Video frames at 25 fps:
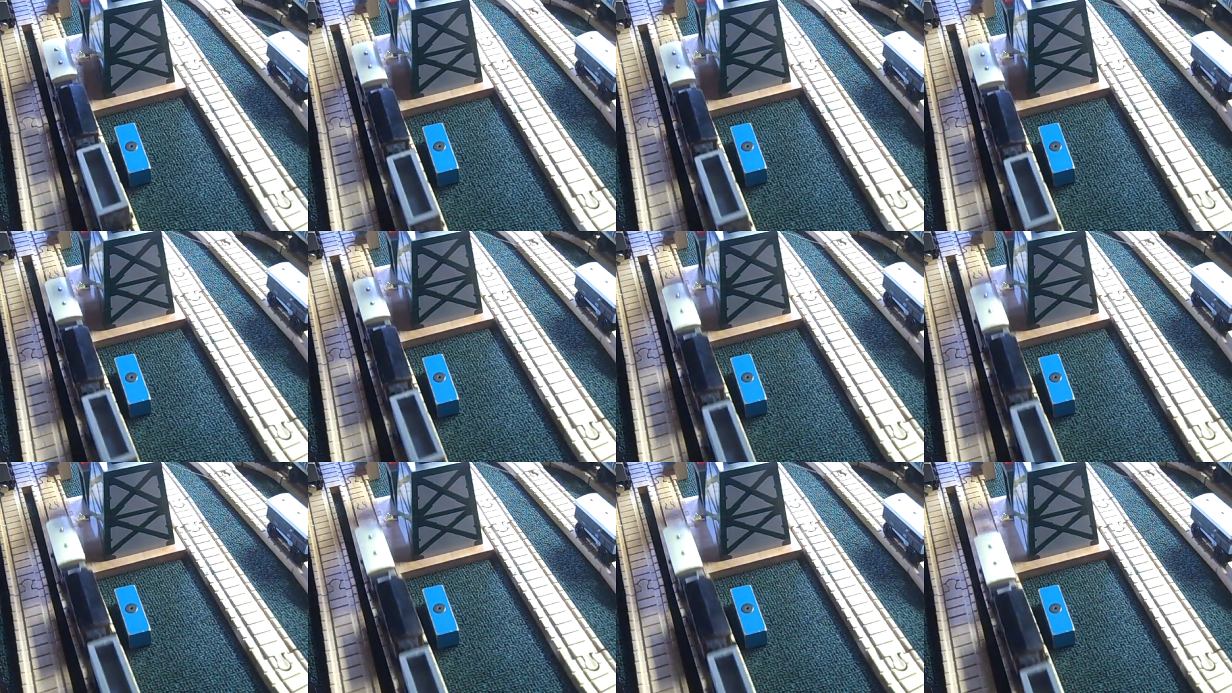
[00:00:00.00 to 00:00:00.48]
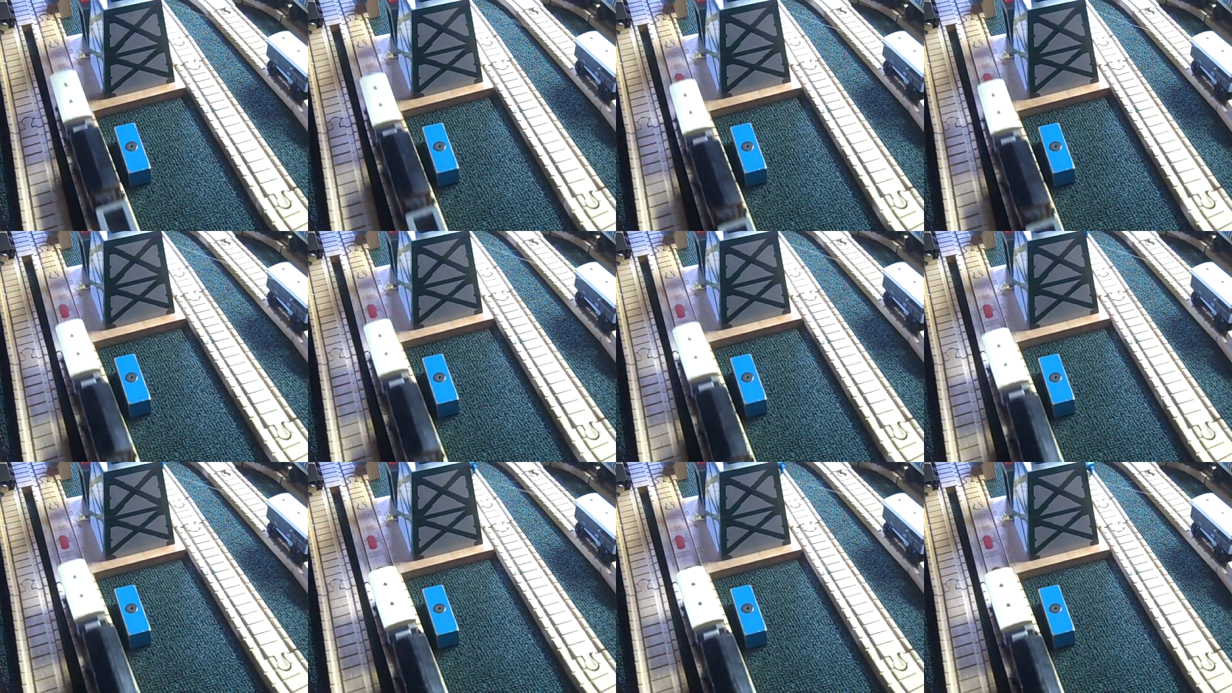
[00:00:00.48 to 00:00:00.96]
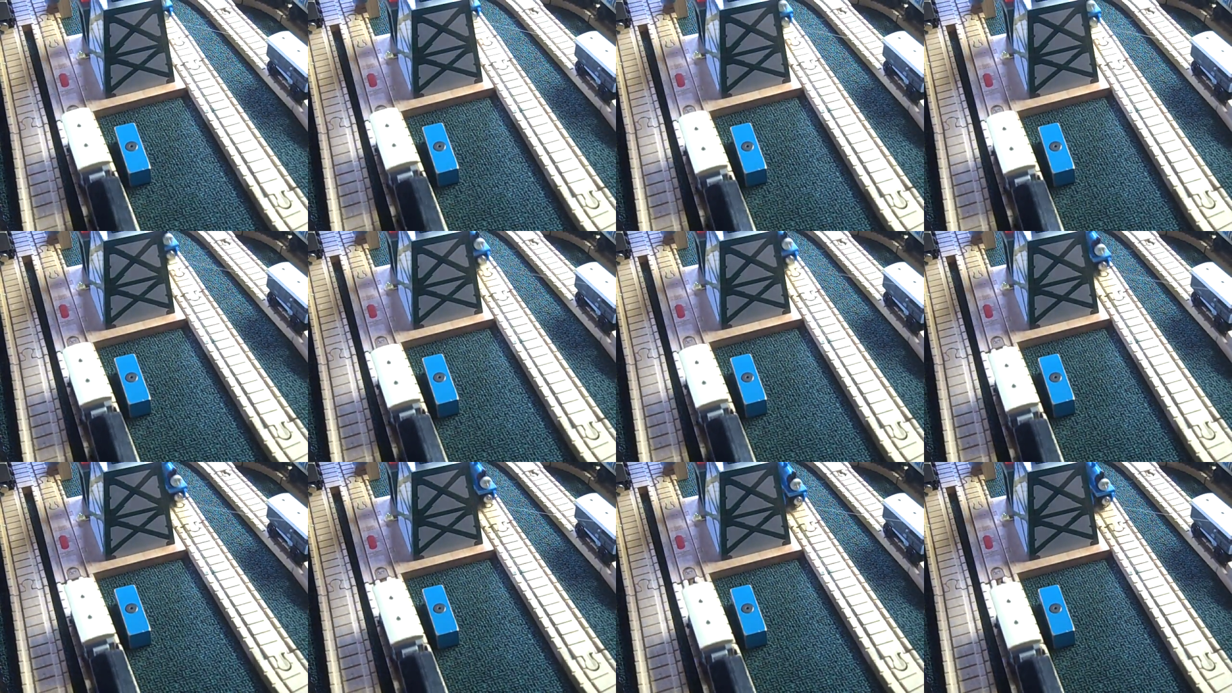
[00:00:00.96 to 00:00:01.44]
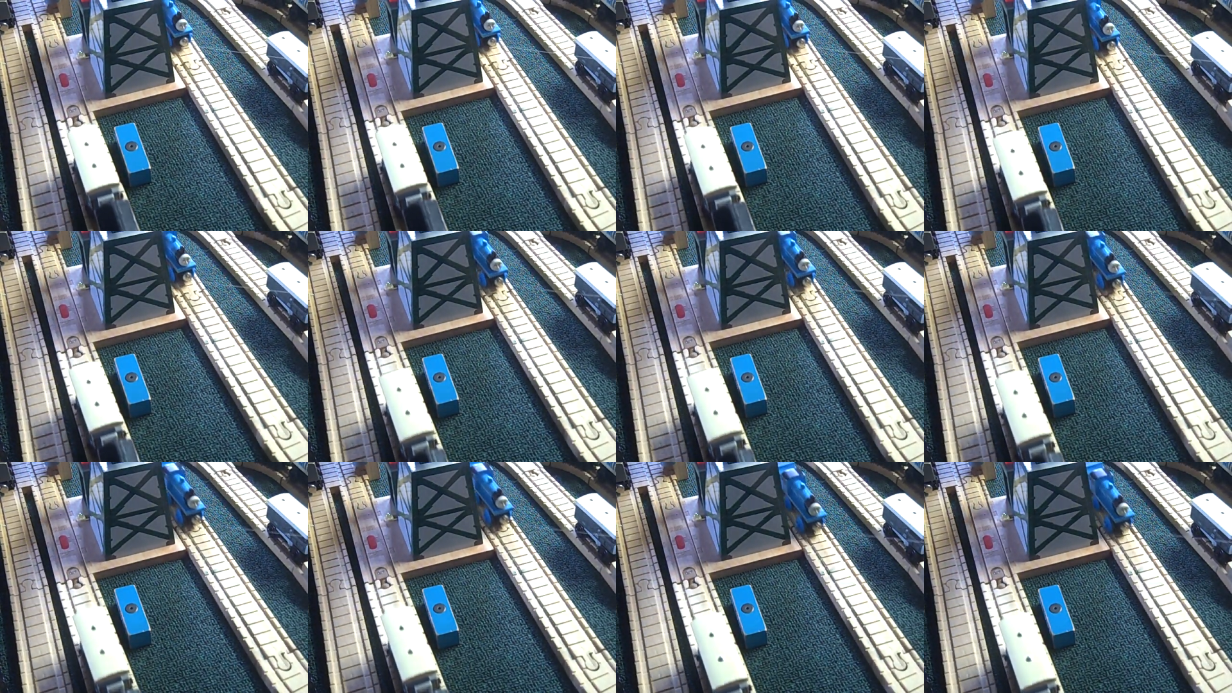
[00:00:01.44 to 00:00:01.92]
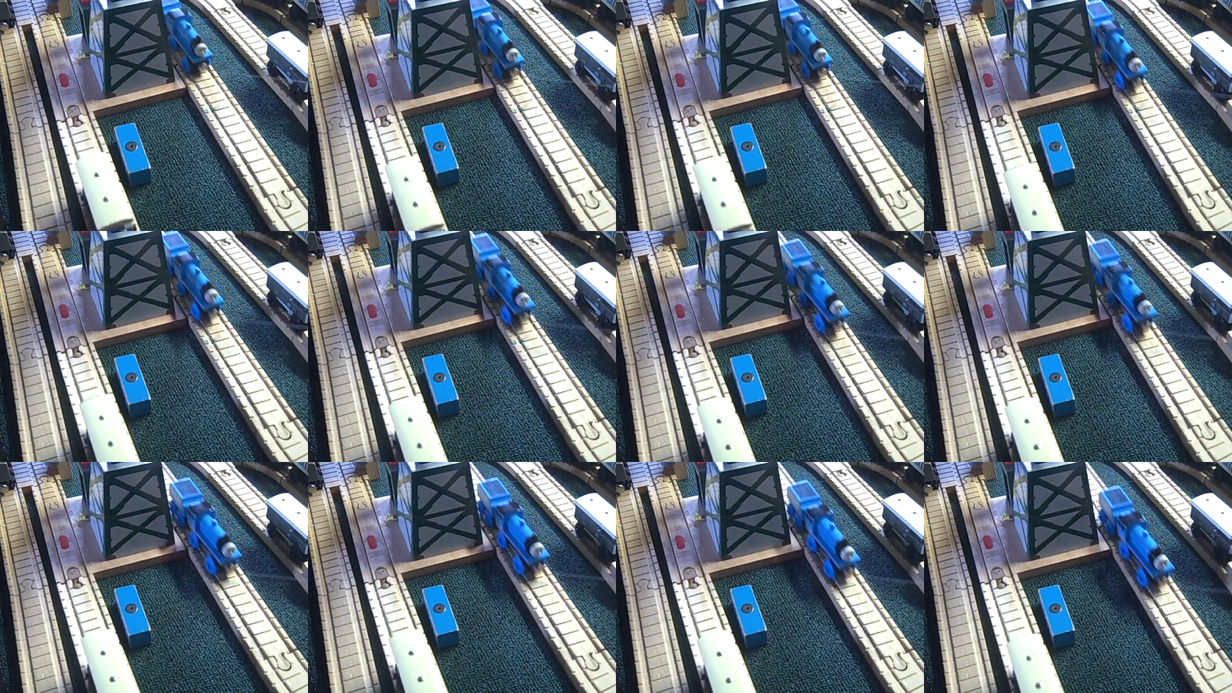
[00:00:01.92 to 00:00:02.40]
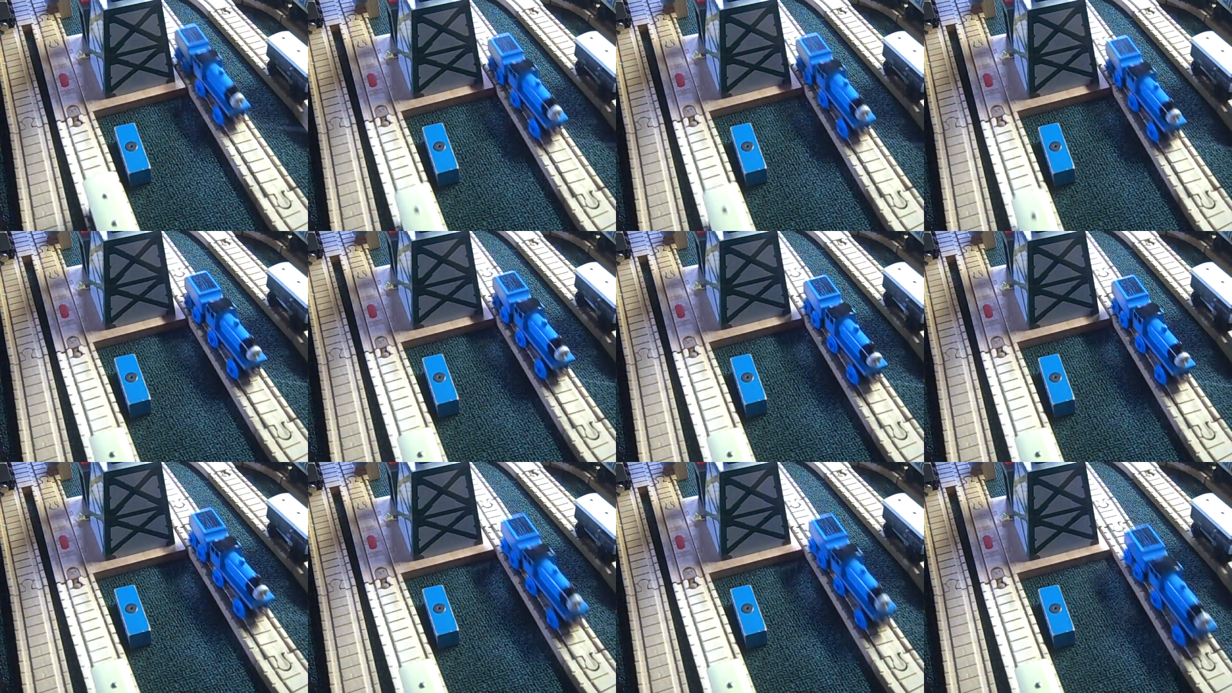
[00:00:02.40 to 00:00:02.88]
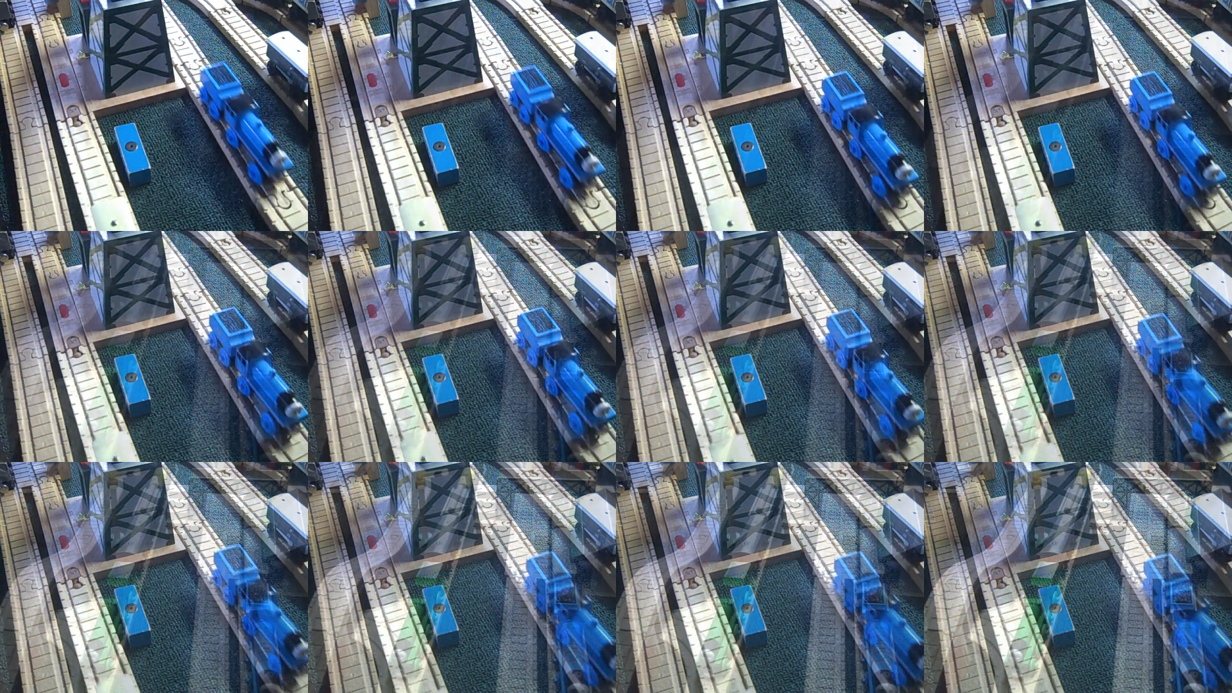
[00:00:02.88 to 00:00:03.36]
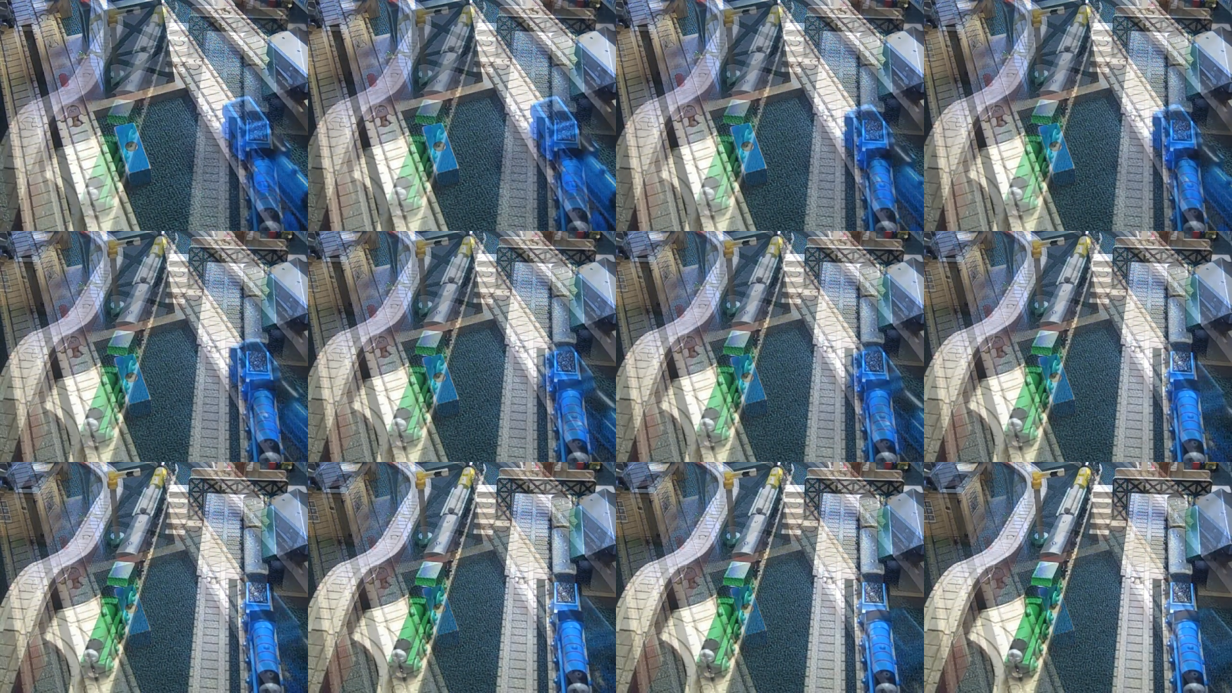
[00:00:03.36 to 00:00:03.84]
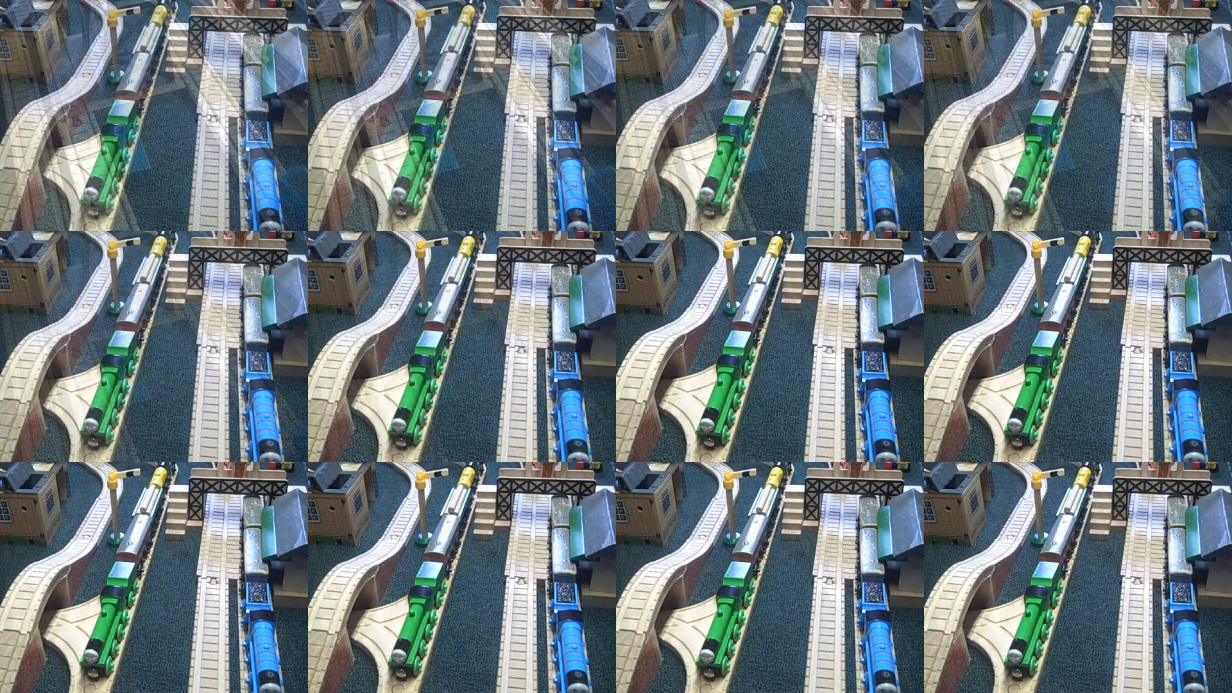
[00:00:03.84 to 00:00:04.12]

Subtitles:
(no speaker visible)